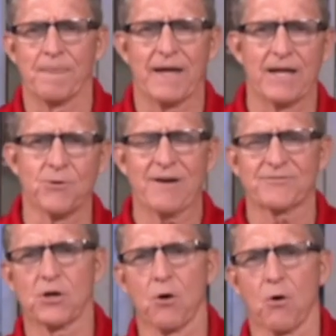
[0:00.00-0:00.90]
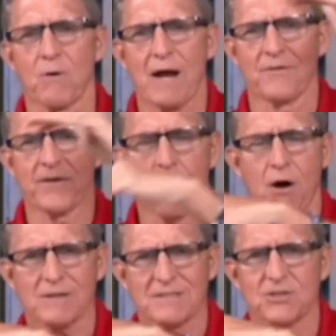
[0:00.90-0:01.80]
and you have to go around the
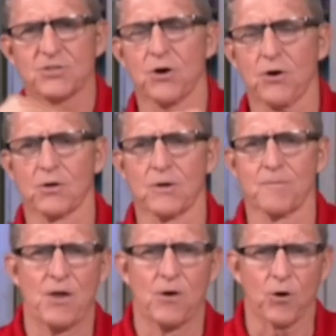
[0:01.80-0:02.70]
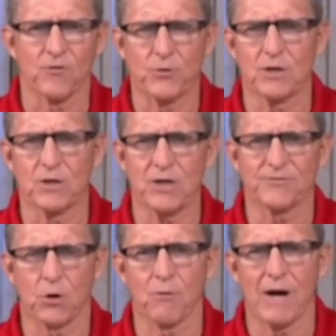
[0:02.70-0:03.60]
Arctic Circle, or if you have to go